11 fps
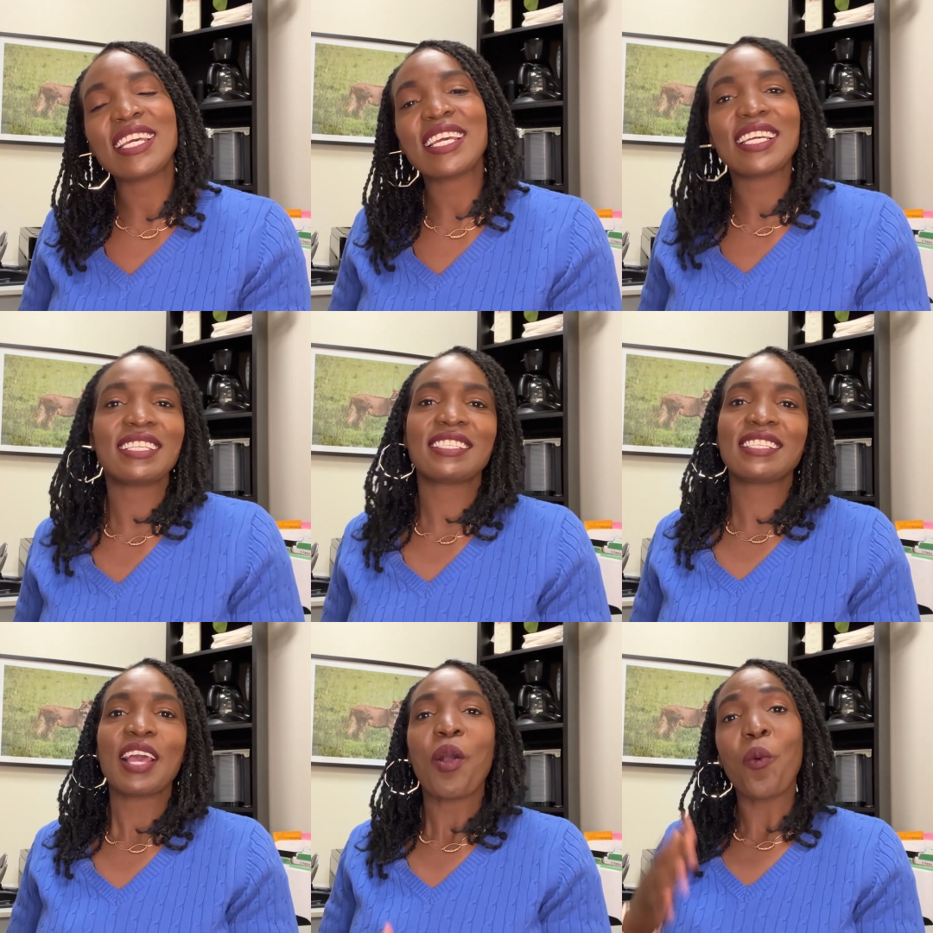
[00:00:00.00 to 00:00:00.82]
is
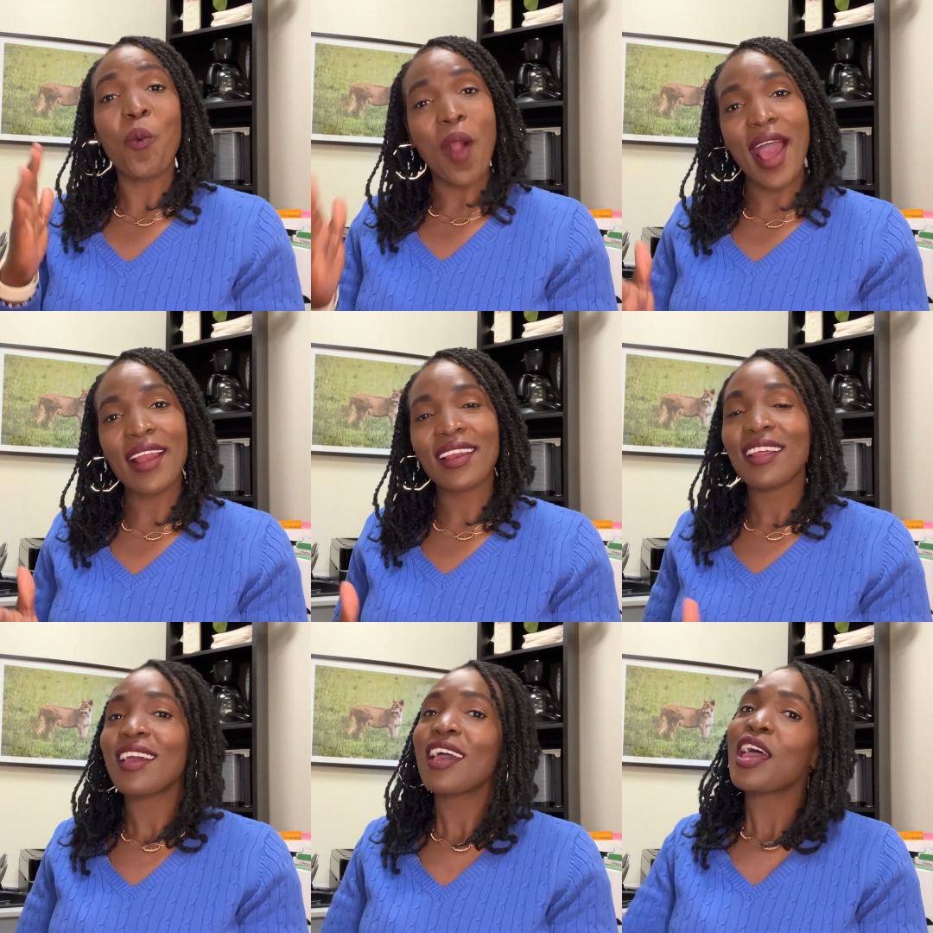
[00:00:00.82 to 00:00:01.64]
One,
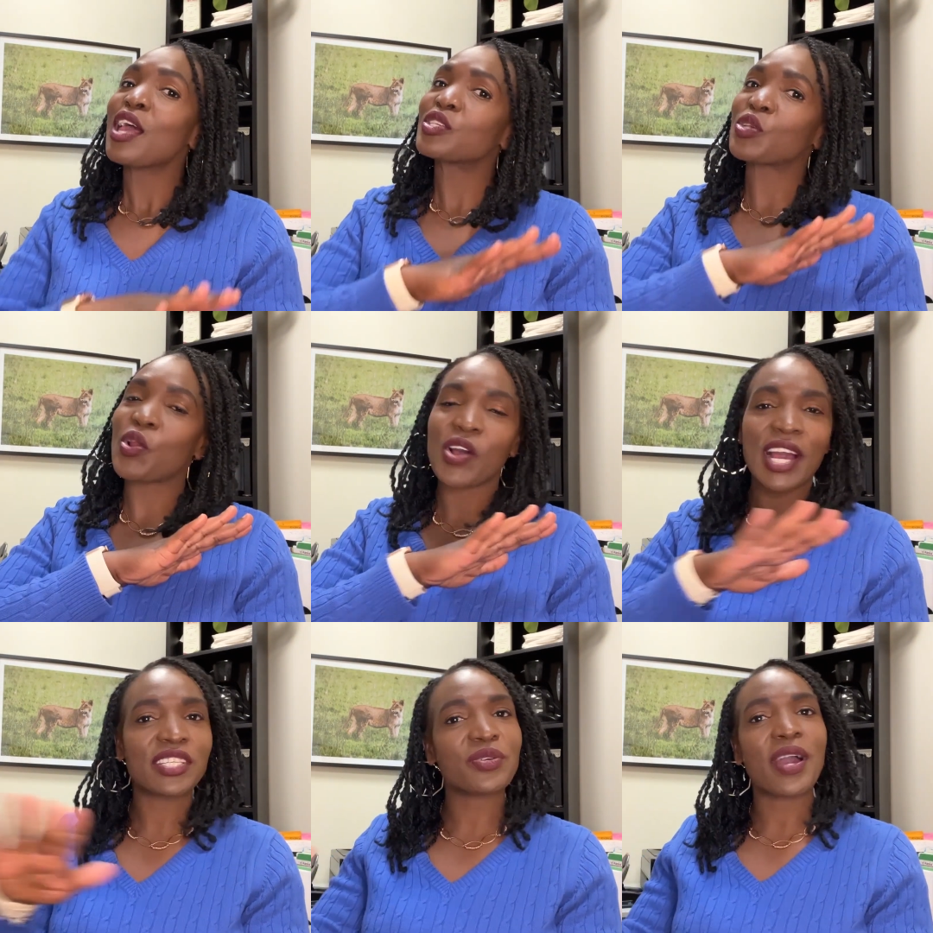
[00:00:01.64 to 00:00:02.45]
so long
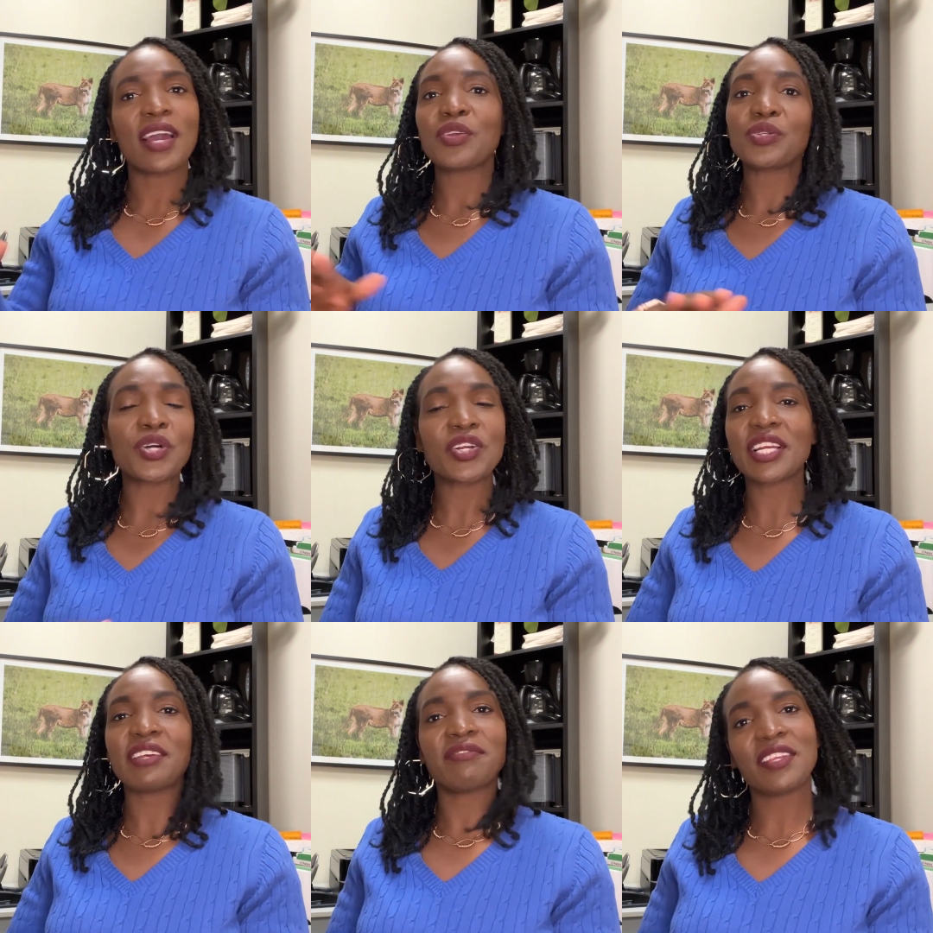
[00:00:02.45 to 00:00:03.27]
as you don't
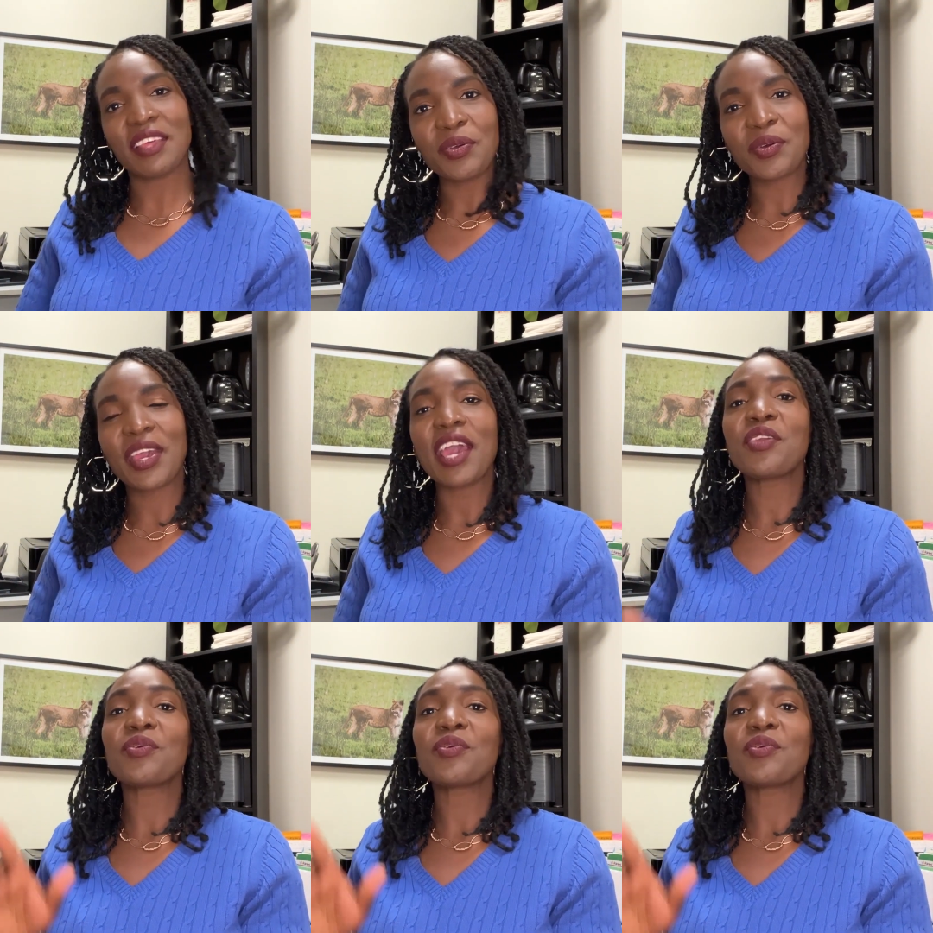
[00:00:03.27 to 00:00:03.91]
live in the UK, you